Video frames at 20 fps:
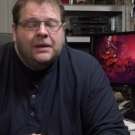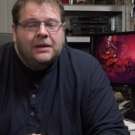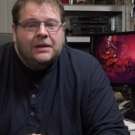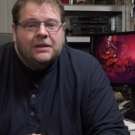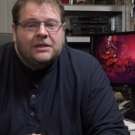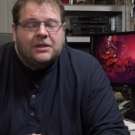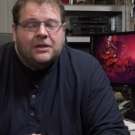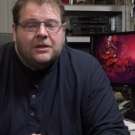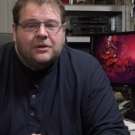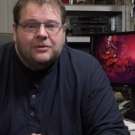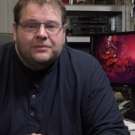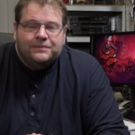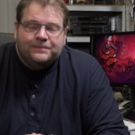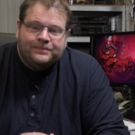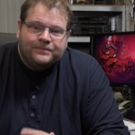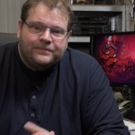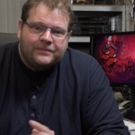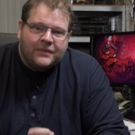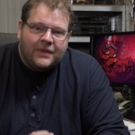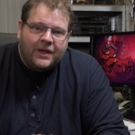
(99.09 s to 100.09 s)
So,
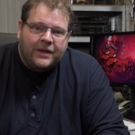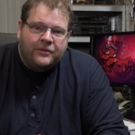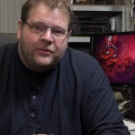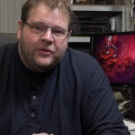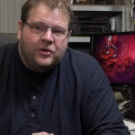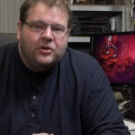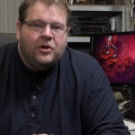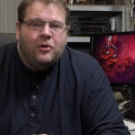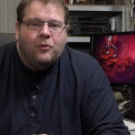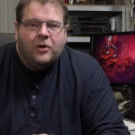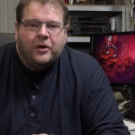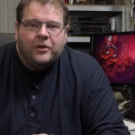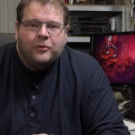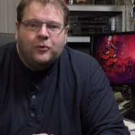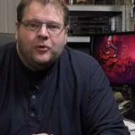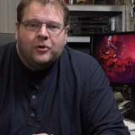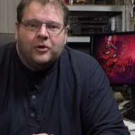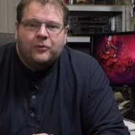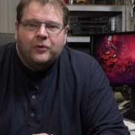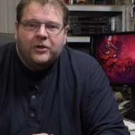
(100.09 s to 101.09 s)
if you don't want to
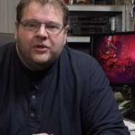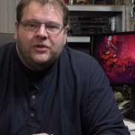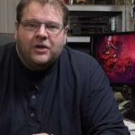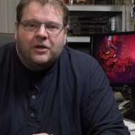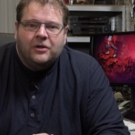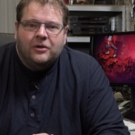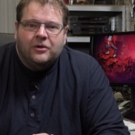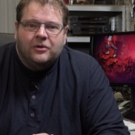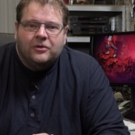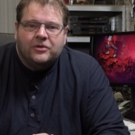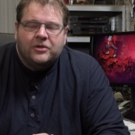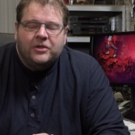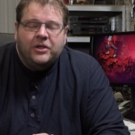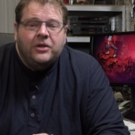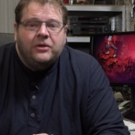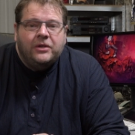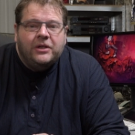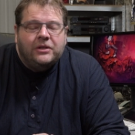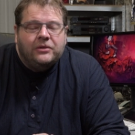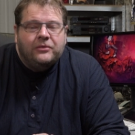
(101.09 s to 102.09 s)
work with dongles,
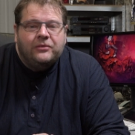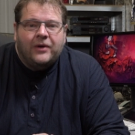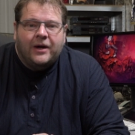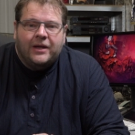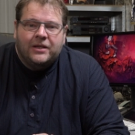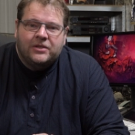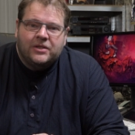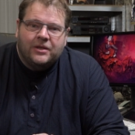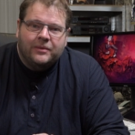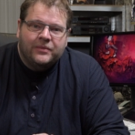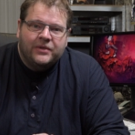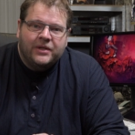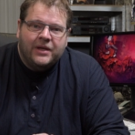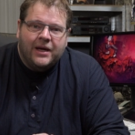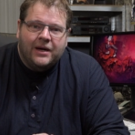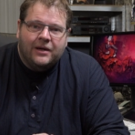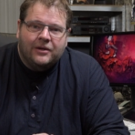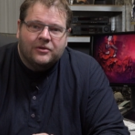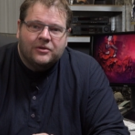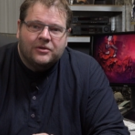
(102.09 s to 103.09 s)
you need to find something
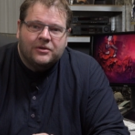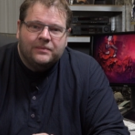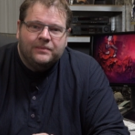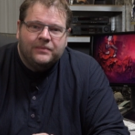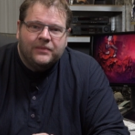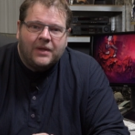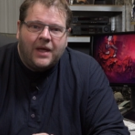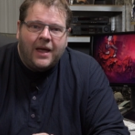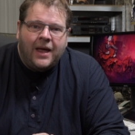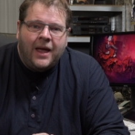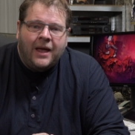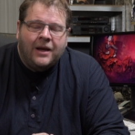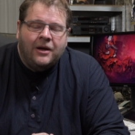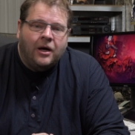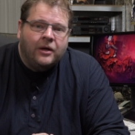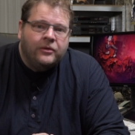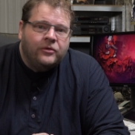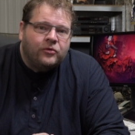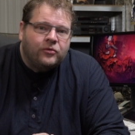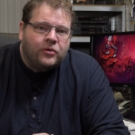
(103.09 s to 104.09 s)
else. And
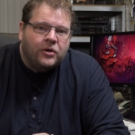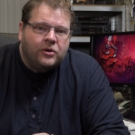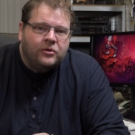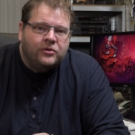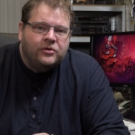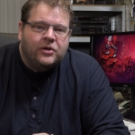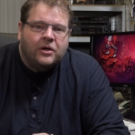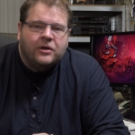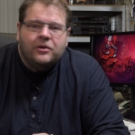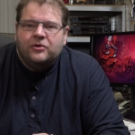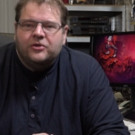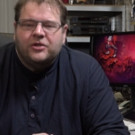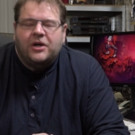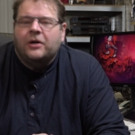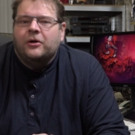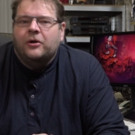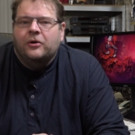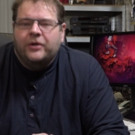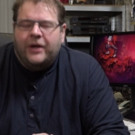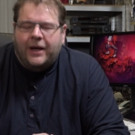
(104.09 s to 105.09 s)
on the road, dongles
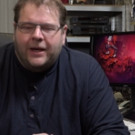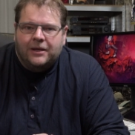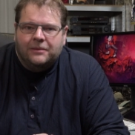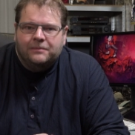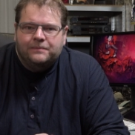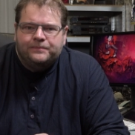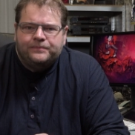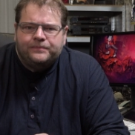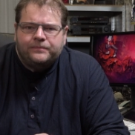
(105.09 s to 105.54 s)
are okay.